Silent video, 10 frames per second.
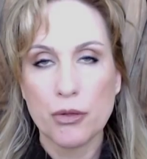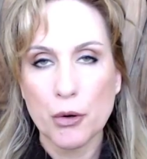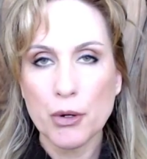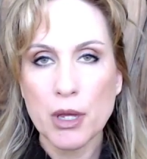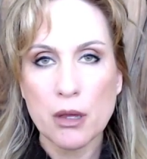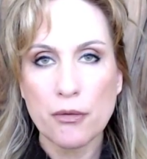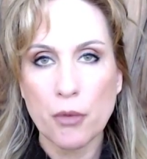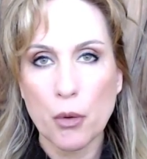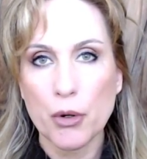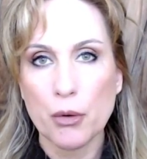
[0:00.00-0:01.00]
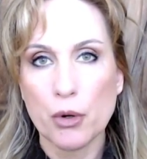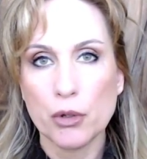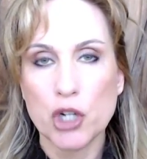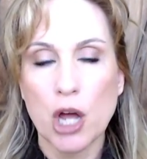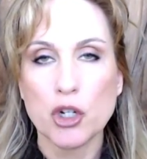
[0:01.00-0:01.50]
34 year
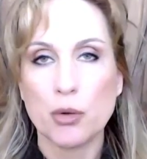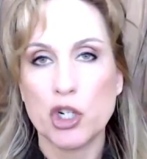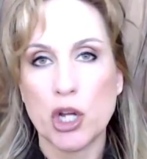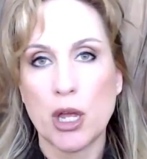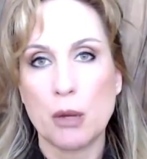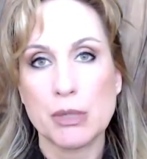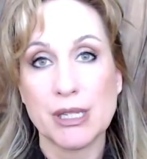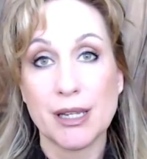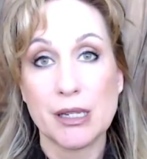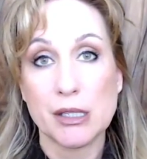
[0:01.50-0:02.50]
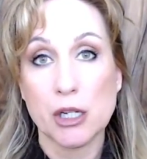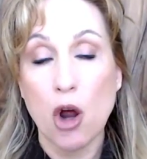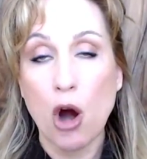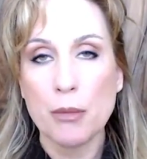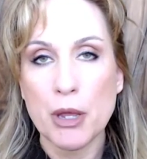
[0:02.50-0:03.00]
old Joshua James is an
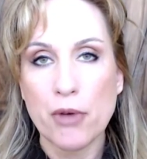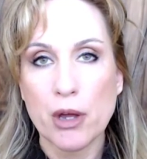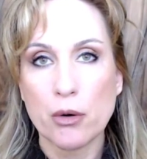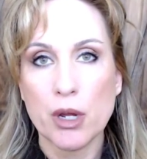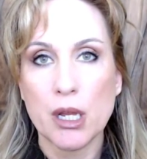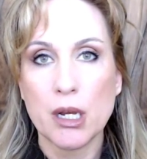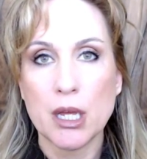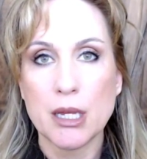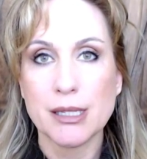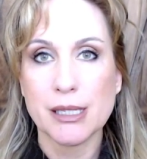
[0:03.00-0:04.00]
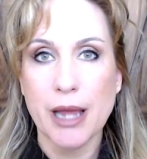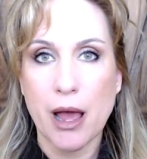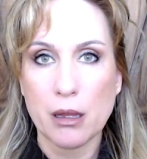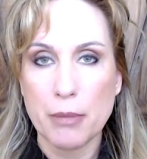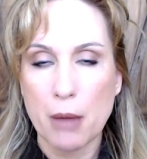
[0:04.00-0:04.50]
Army veteran. He's an
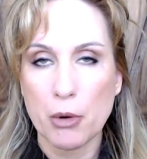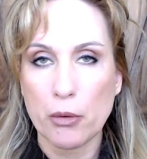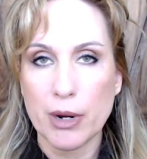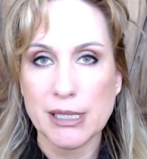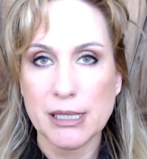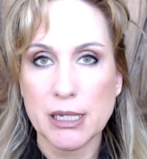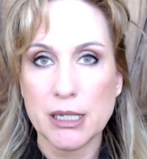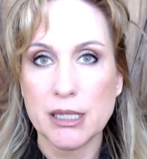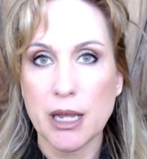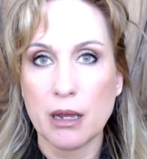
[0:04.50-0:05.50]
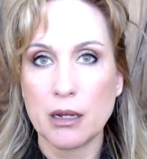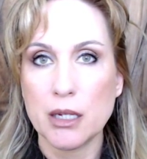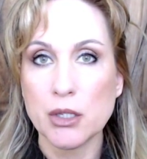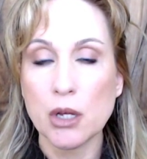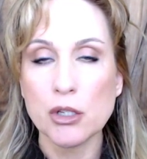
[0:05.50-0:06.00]
Alabama resident, and
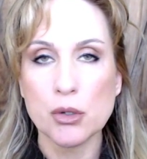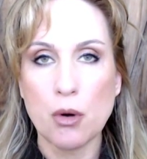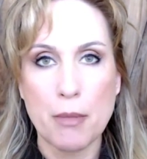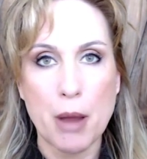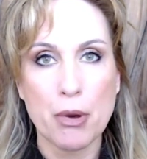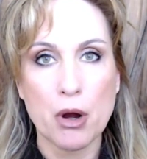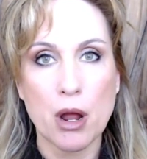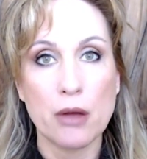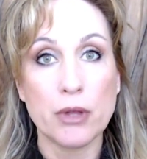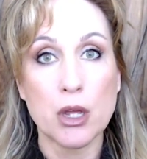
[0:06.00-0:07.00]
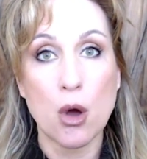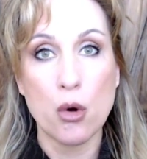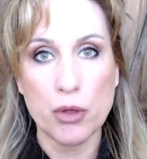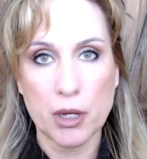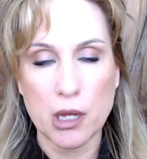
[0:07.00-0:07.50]
he's also a member of the
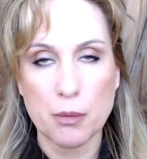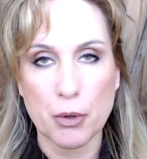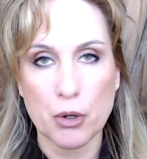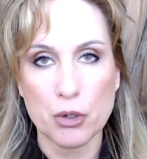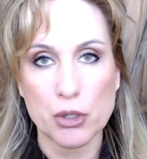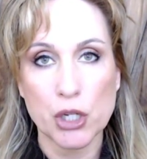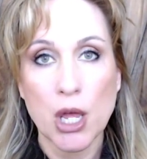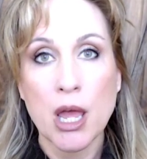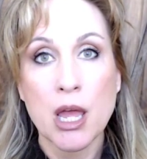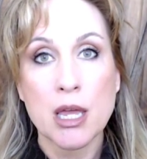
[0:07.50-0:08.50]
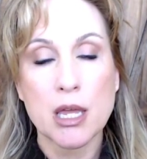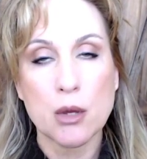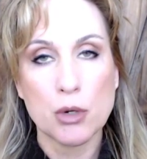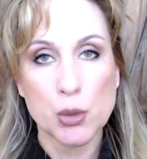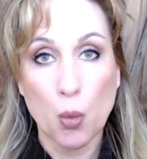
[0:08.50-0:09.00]
Oath Keepers.
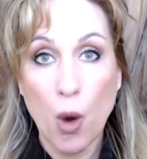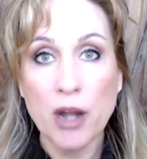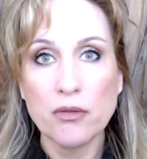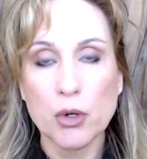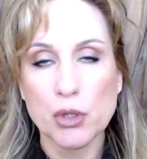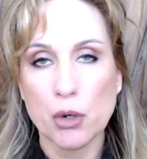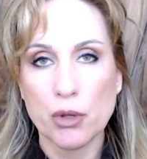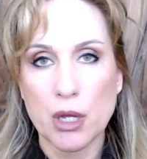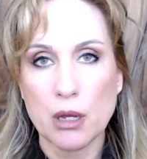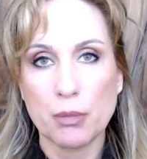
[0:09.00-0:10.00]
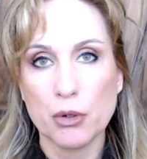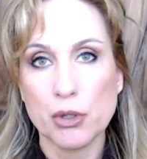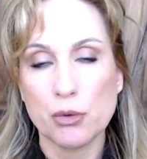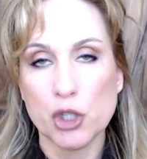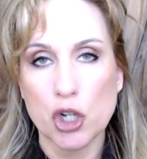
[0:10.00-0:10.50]
He was one of those Oath
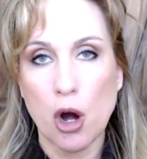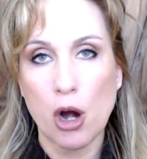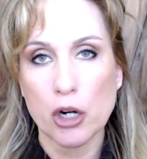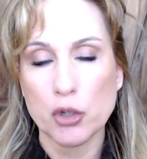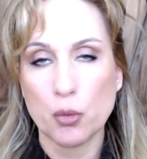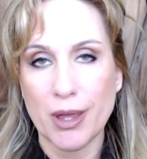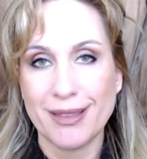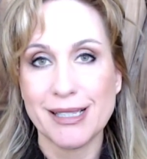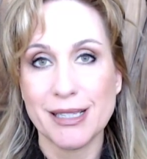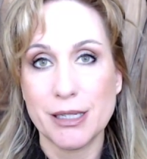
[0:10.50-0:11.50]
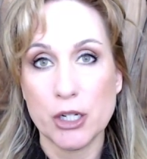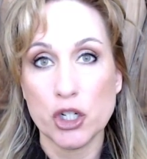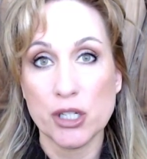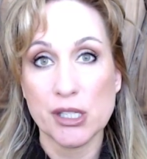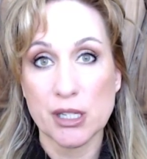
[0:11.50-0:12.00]
Keepers who was charged with
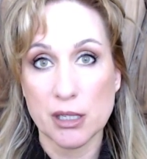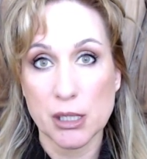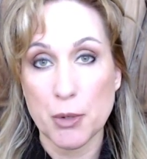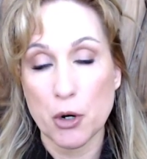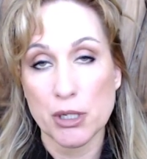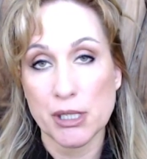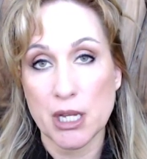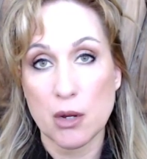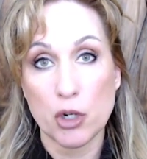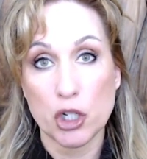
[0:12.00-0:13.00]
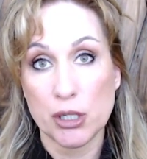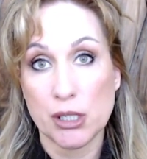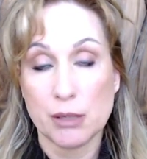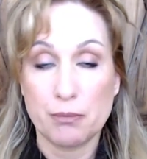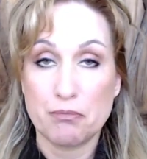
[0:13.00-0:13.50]
seditious conspiracy, which
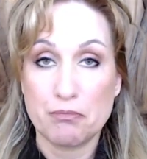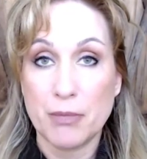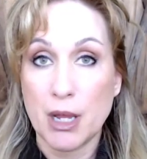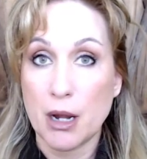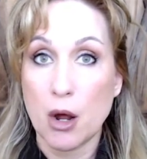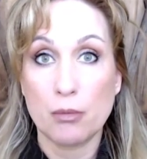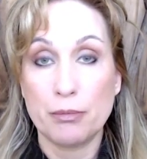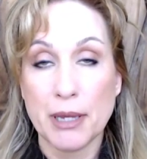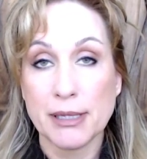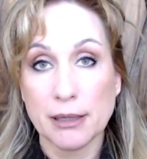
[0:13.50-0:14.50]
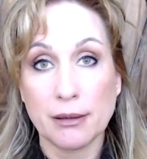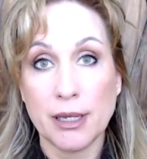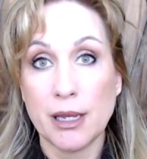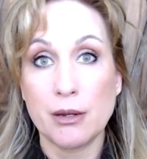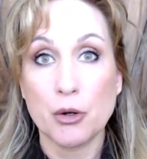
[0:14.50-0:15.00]
is, you know,
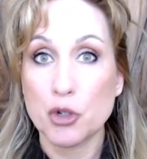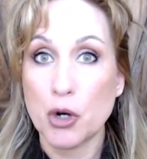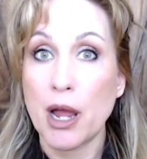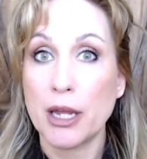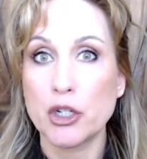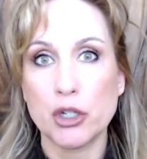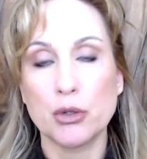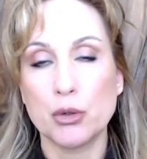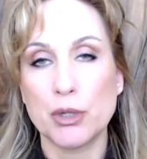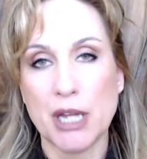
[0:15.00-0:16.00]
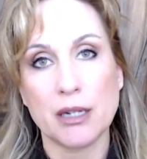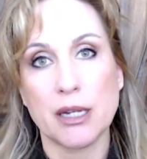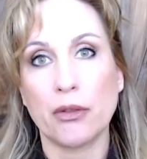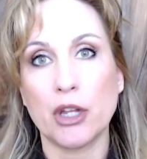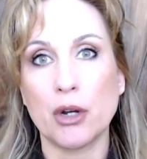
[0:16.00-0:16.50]
basically you're trying to take
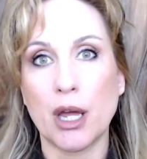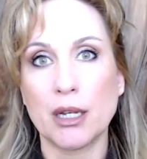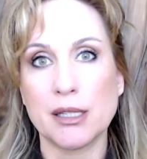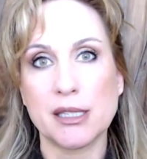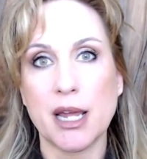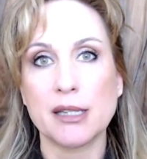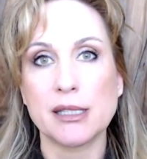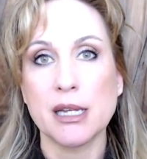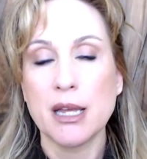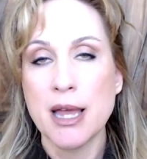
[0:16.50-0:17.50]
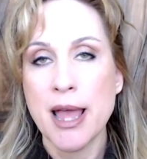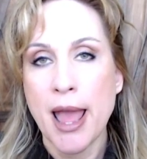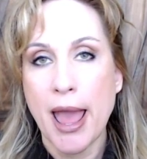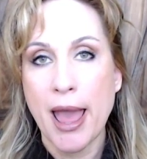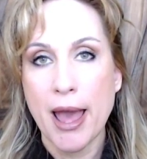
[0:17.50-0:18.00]
down the United
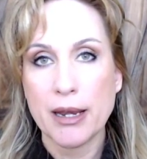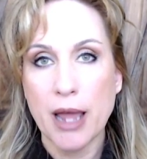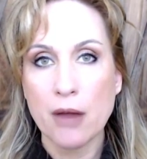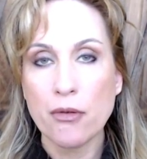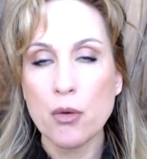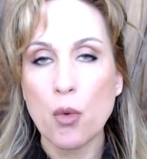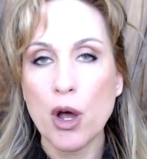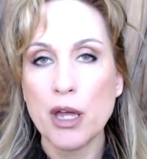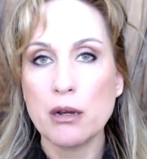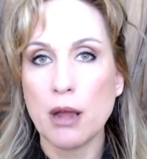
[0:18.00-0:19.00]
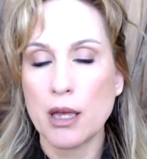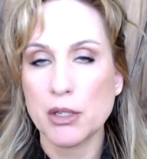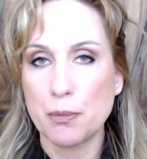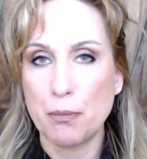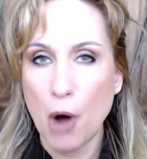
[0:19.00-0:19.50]
States. And everyone
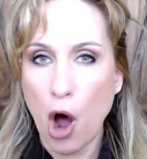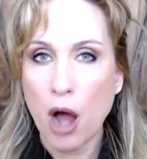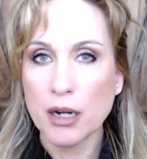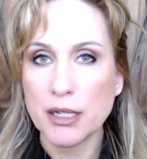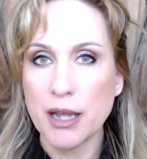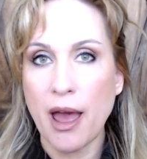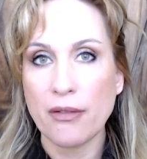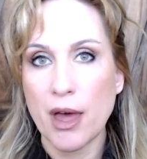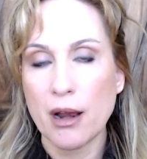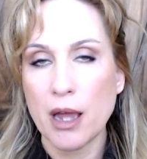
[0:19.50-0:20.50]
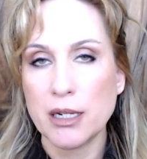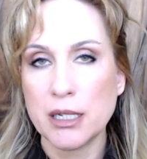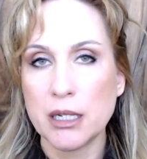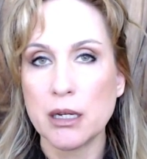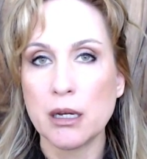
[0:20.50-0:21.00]
has balked at that
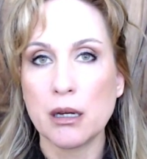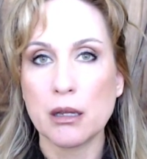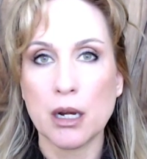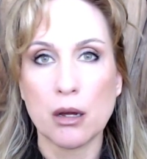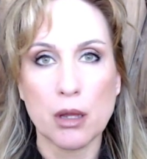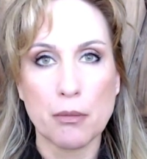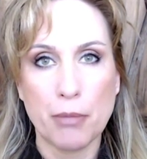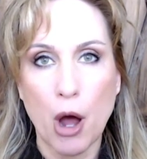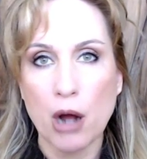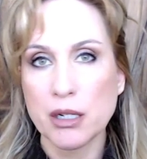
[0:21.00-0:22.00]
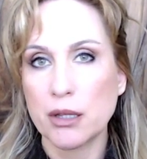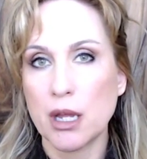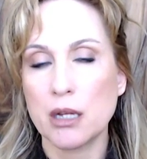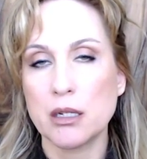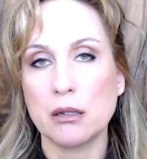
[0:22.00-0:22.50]
idea. You know, they balked at
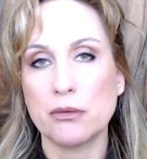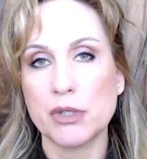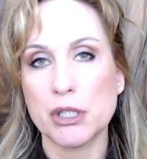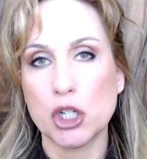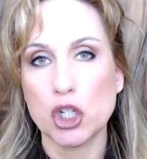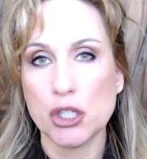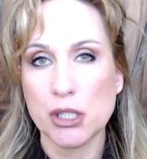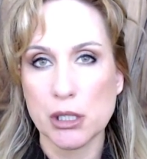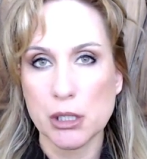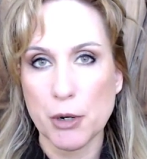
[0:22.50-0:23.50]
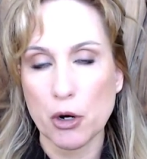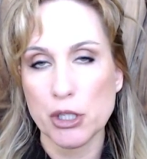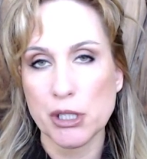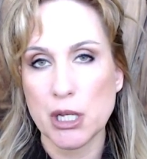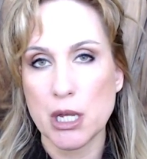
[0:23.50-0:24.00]
the idea of seditious
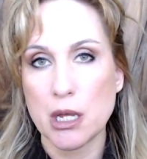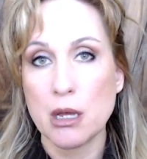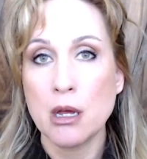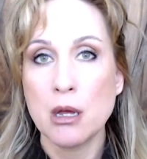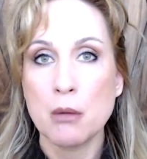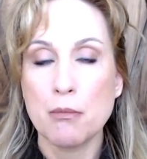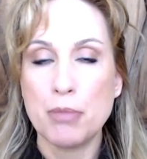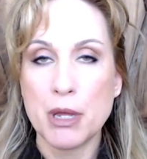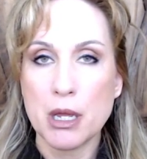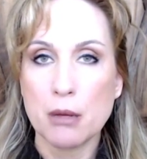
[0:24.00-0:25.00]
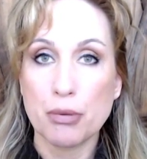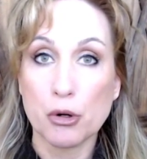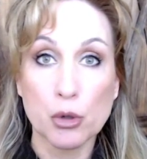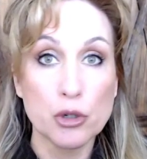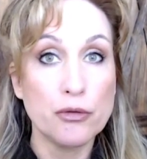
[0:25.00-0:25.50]
conspiracy being
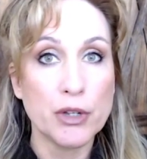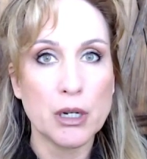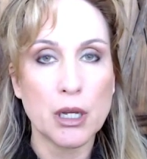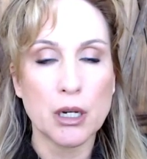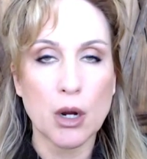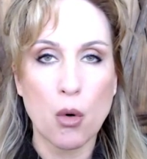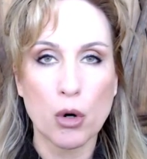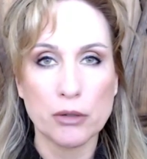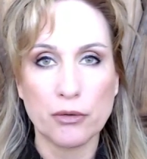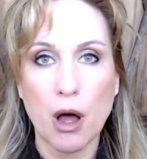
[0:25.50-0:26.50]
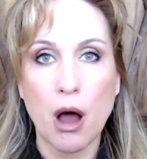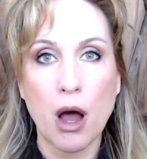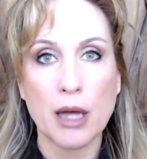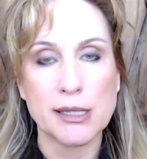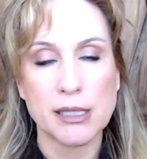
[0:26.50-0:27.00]
proven in a court of
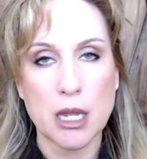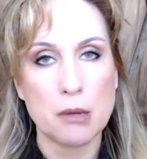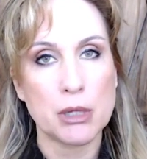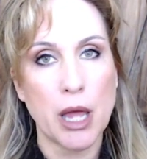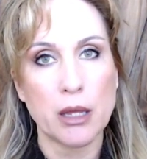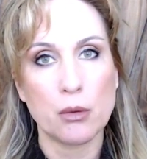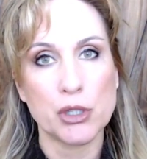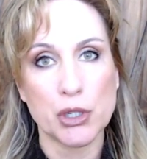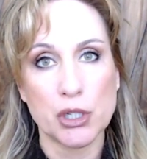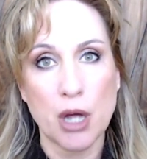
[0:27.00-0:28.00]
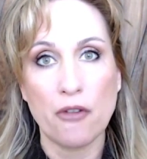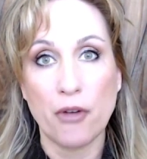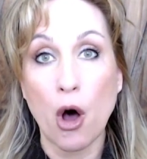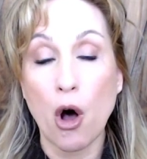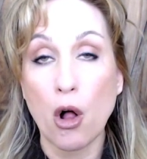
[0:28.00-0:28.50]
law, it seemed like it was a
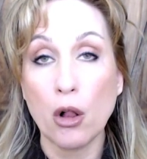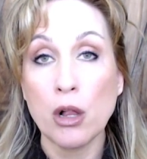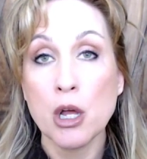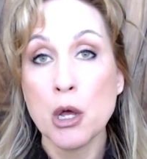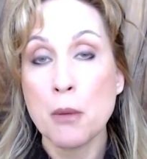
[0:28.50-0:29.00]
tough haul